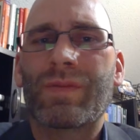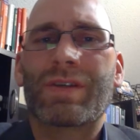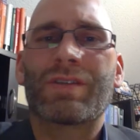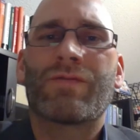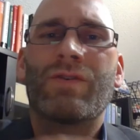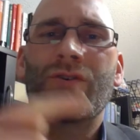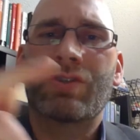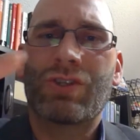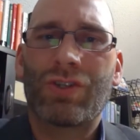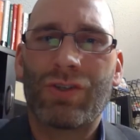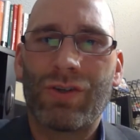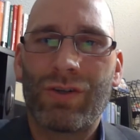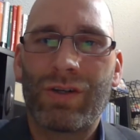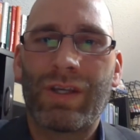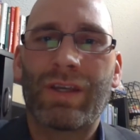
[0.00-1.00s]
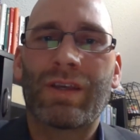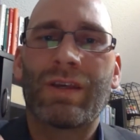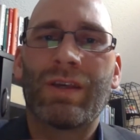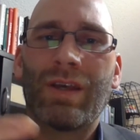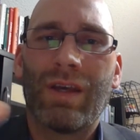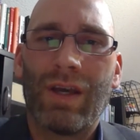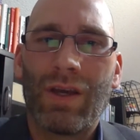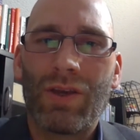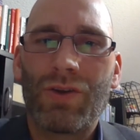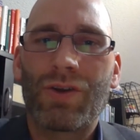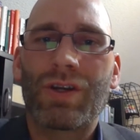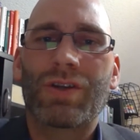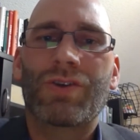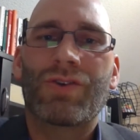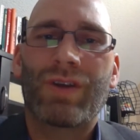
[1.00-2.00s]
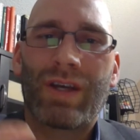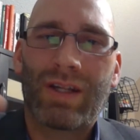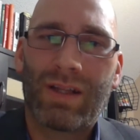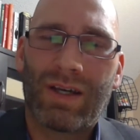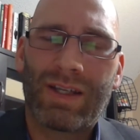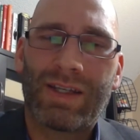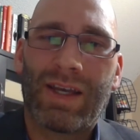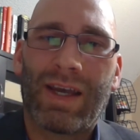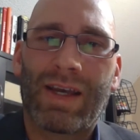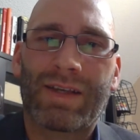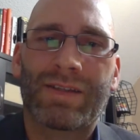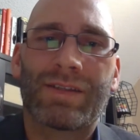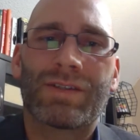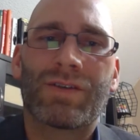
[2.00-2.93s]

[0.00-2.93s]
because if you're churning, you're going to create a lot of taxes.